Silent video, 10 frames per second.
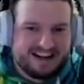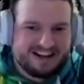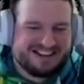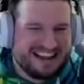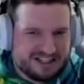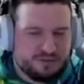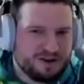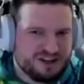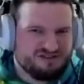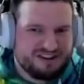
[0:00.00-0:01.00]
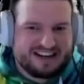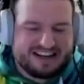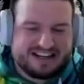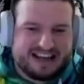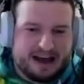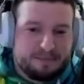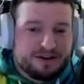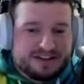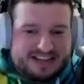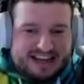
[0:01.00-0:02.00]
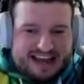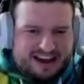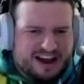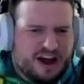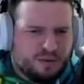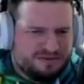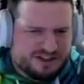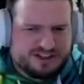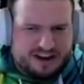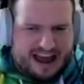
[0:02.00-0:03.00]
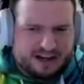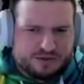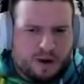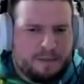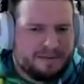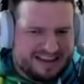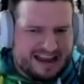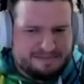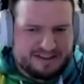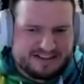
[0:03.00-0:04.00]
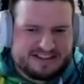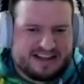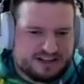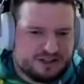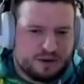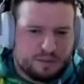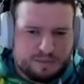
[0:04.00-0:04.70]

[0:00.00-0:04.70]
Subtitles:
So that's the one you really need to get. But you can see here, we've just done Act 1, but the game thinks it's Act 2.